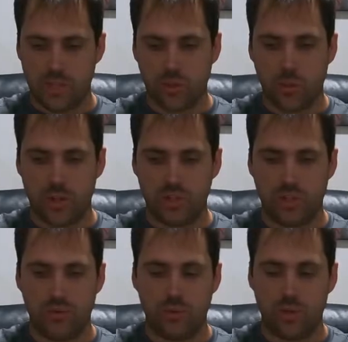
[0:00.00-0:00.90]
question
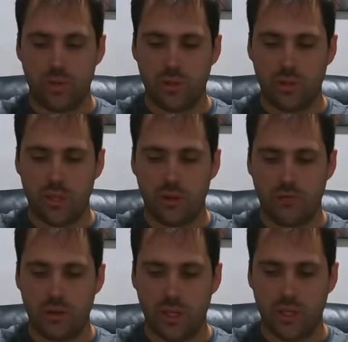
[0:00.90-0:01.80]
of what that they
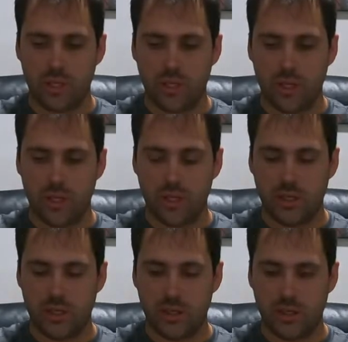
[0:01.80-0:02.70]
feel like
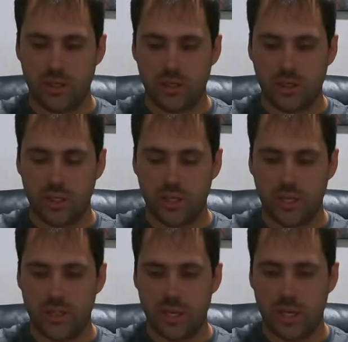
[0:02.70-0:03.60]
they'd like
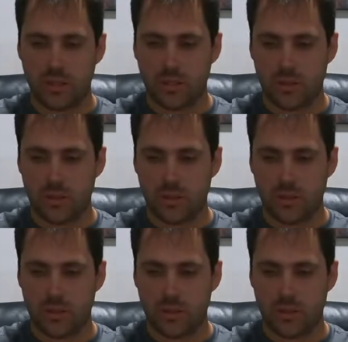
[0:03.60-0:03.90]
to ask?